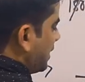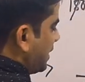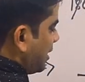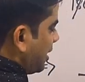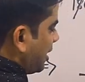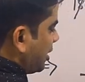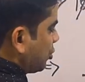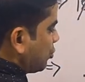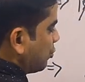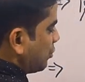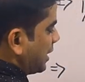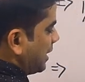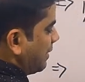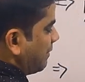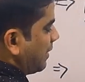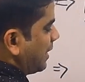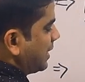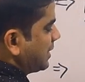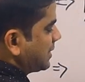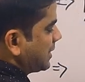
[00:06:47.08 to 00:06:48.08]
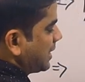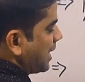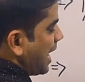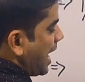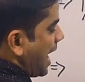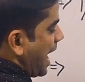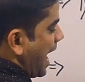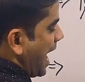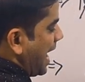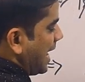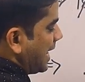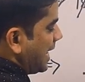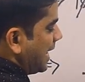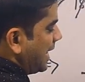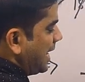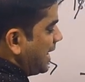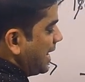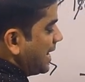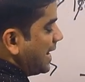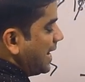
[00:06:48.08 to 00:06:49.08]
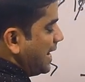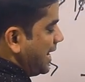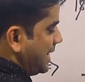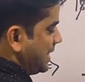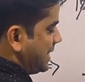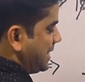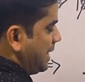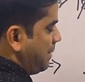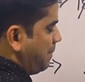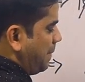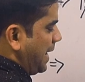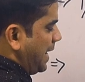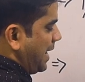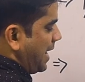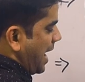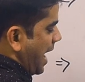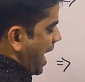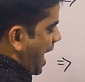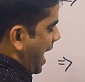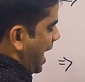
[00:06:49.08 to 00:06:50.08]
here to give us angle ACB,